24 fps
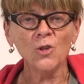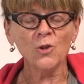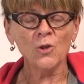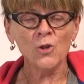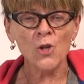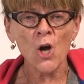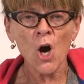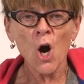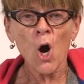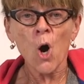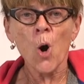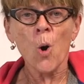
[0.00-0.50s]

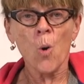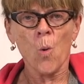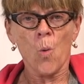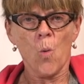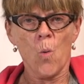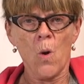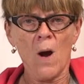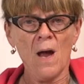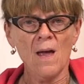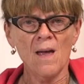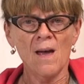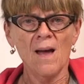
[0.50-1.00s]

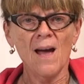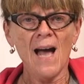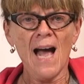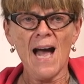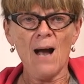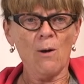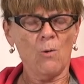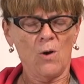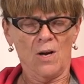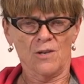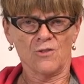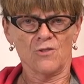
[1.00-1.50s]
know
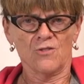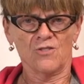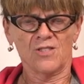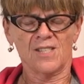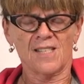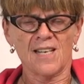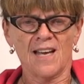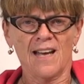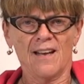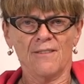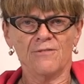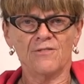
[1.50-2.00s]
how
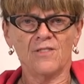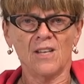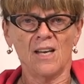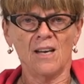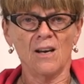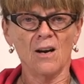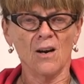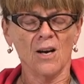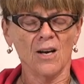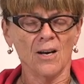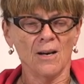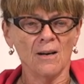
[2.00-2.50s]
understaffed they
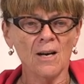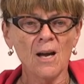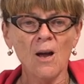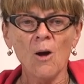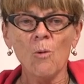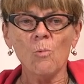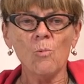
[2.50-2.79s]
are.